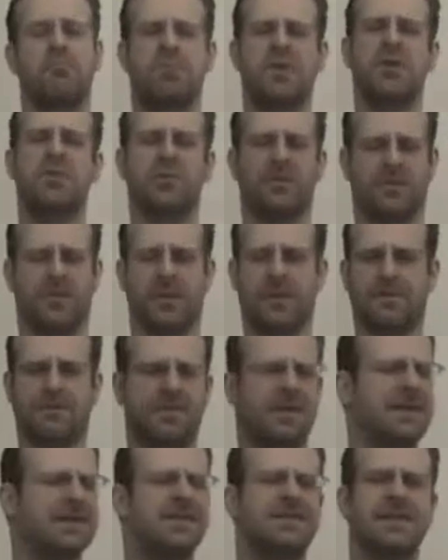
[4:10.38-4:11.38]
Beautiful.
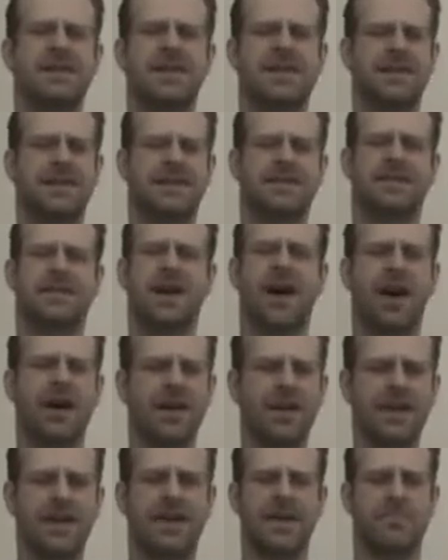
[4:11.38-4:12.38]
The acidity is
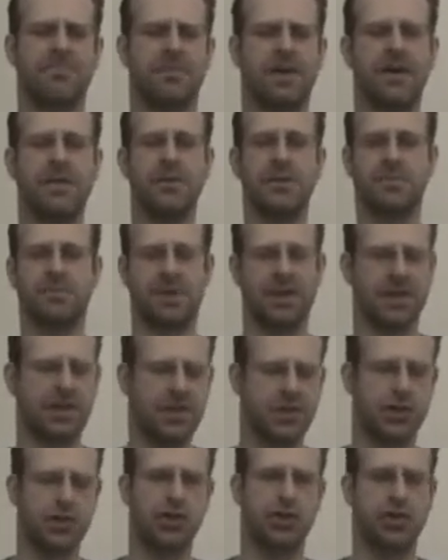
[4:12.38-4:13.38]
cutting and pierced, but it
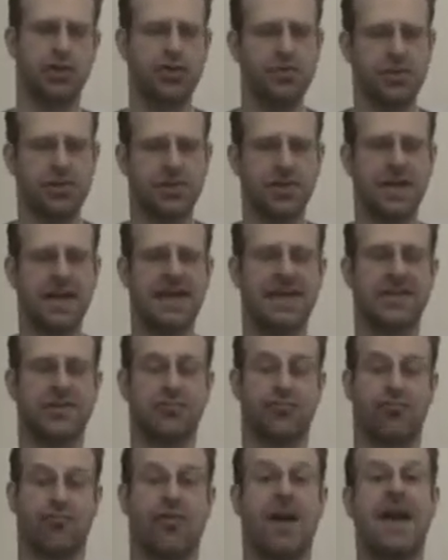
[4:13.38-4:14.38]
is juicy and it's
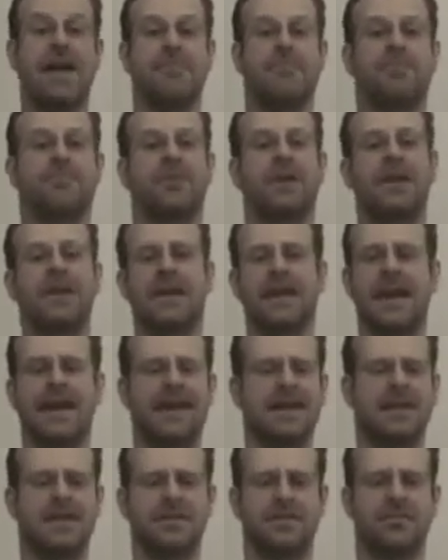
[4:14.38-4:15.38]
ripe. And
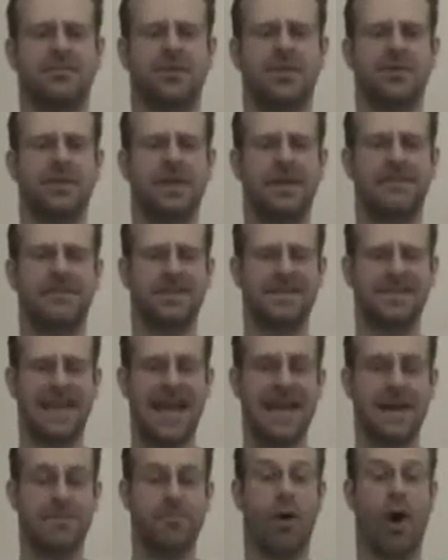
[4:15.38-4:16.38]
it doesn't really
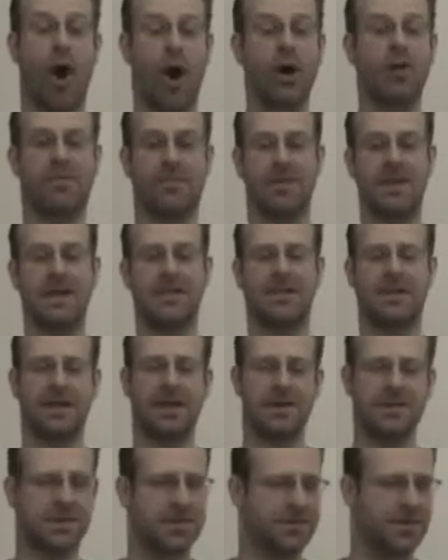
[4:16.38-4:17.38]
stand apart from anything
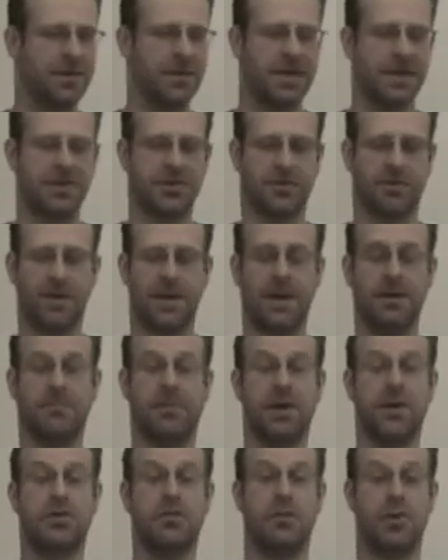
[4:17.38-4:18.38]
else. It's very integrated,
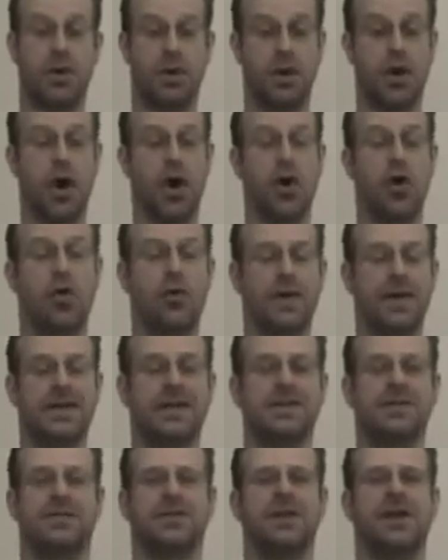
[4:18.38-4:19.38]
but you know it
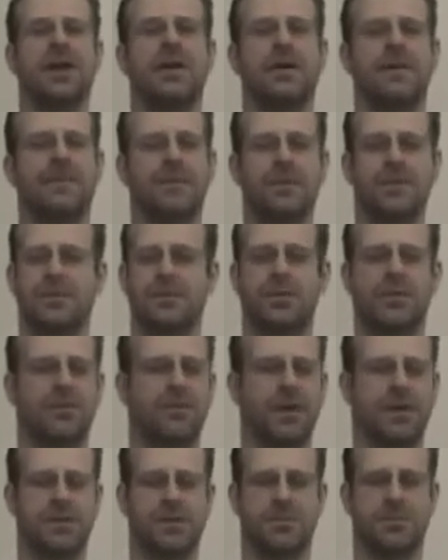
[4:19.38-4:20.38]
is there. There's no
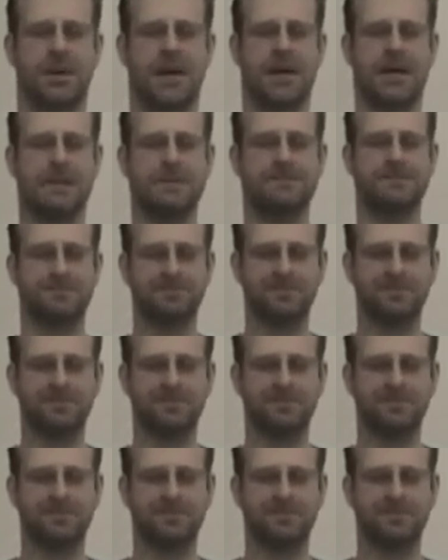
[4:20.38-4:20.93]
question about it.